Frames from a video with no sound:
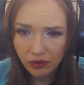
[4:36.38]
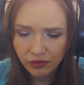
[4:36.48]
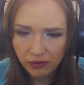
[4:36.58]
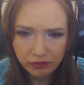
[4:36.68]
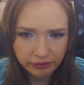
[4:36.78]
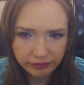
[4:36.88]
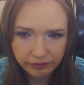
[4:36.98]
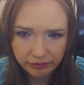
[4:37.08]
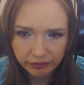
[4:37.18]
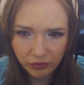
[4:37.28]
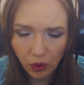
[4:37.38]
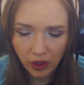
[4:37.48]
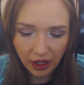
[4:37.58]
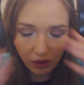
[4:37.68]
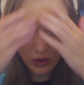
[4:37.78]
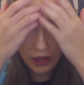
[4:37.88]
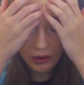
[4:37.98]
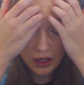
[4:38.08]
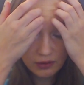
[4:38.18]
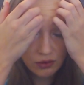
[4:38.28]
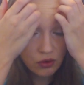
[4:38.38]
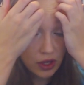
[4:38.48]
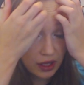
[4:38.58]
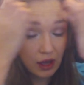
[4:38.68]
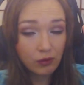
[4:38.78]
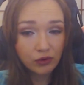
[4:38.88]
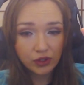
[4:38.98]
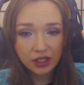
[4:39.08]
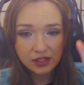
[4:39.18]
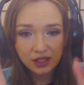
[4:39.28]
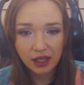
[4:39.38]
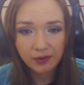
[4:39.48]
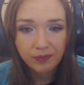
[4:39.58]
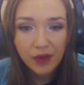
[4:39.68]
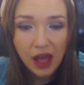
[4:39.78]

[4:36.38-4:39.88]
of okay, I will read it again.